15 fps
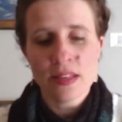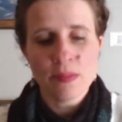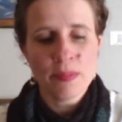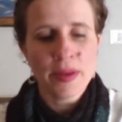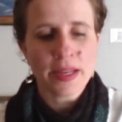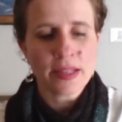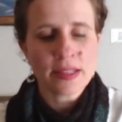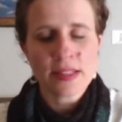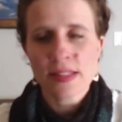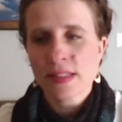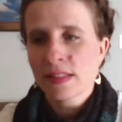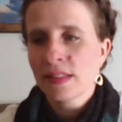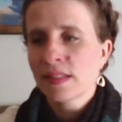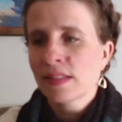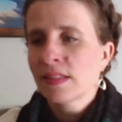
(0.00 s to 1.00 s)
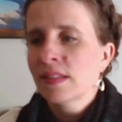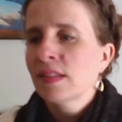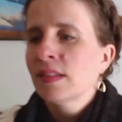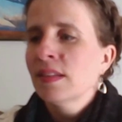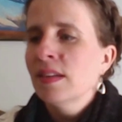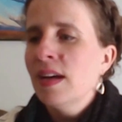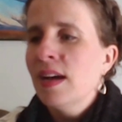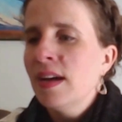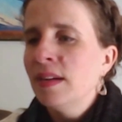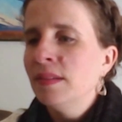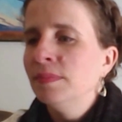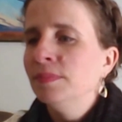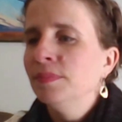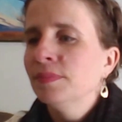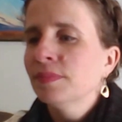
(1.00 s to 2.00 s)
Knit Picks
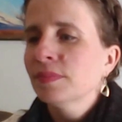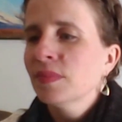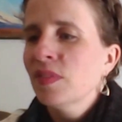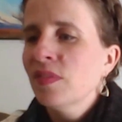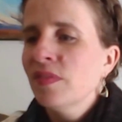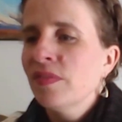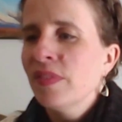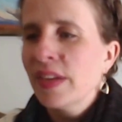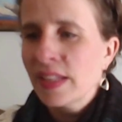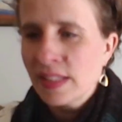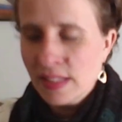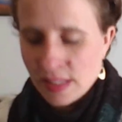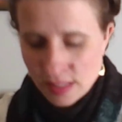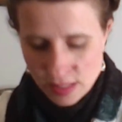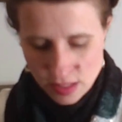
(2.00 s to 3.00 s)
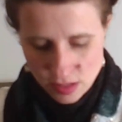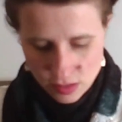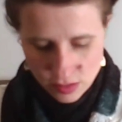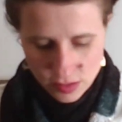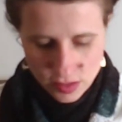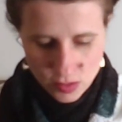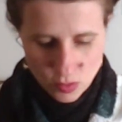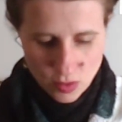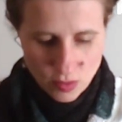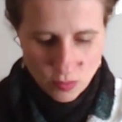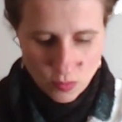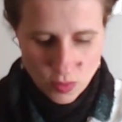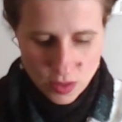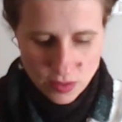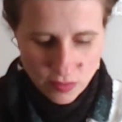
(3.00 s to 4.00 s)
fixed needles, so
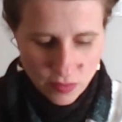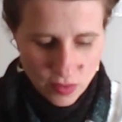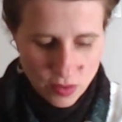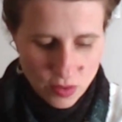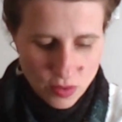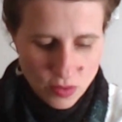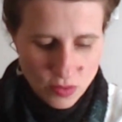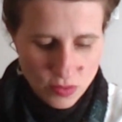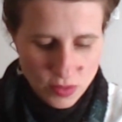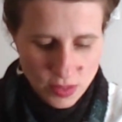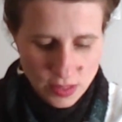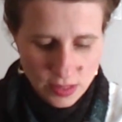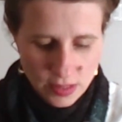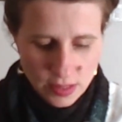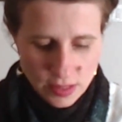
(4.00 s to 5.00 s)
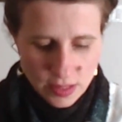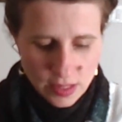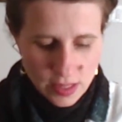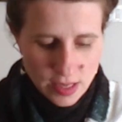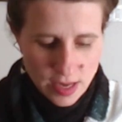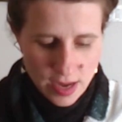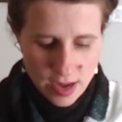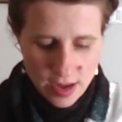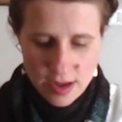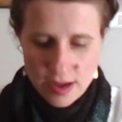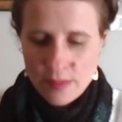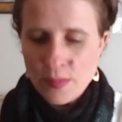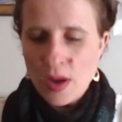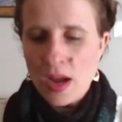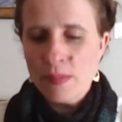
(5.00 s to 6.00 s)
one of those.
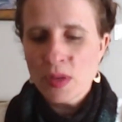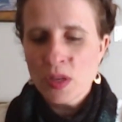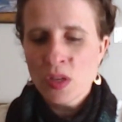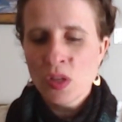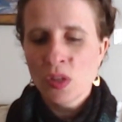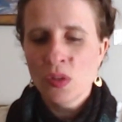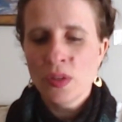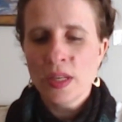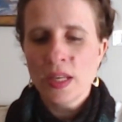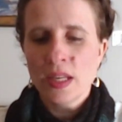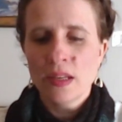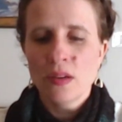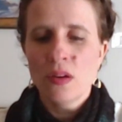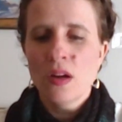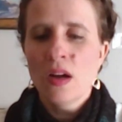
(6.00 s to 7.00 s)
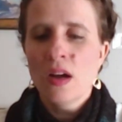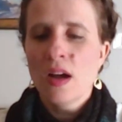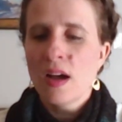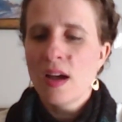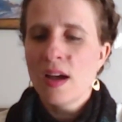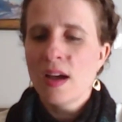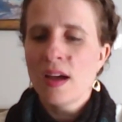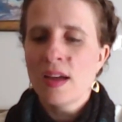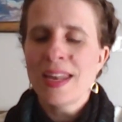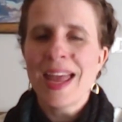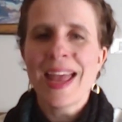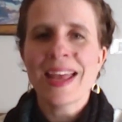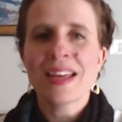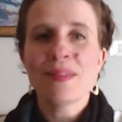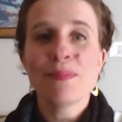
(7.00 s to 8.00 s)
I'm including an
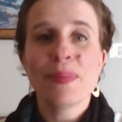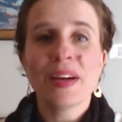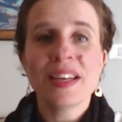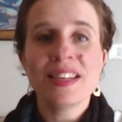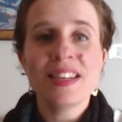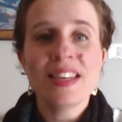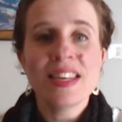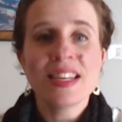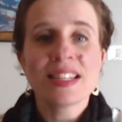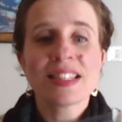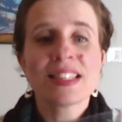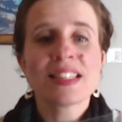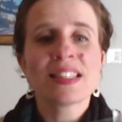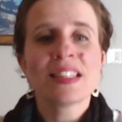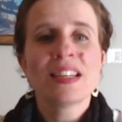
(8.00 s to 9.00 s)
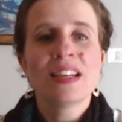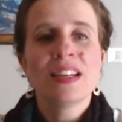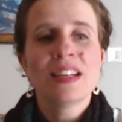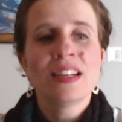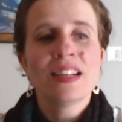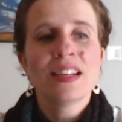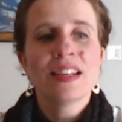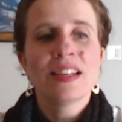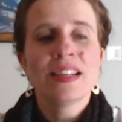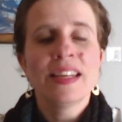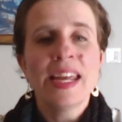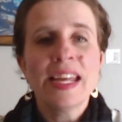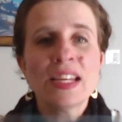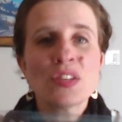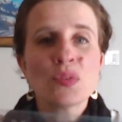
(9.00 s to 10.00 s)
Ann Bud Knits
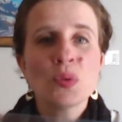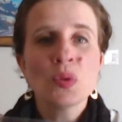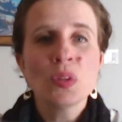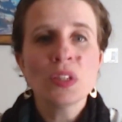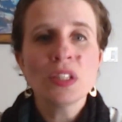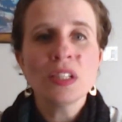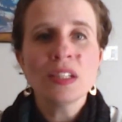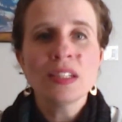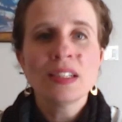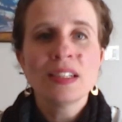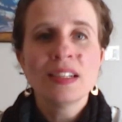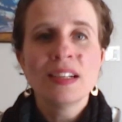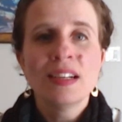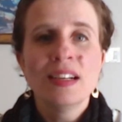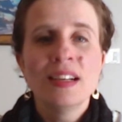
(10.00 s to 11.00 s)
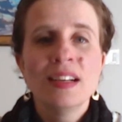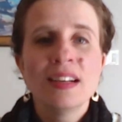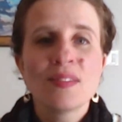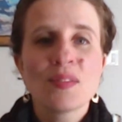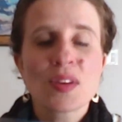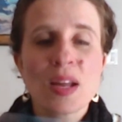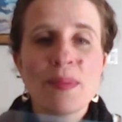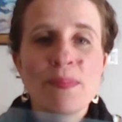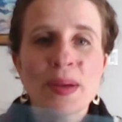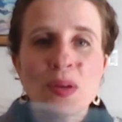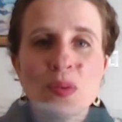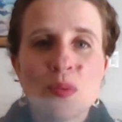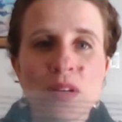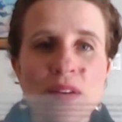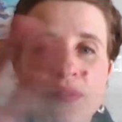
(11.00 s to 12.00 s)
gauge ruler. When I
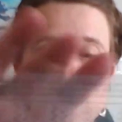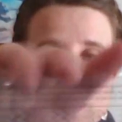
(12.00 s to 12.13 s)
picked one up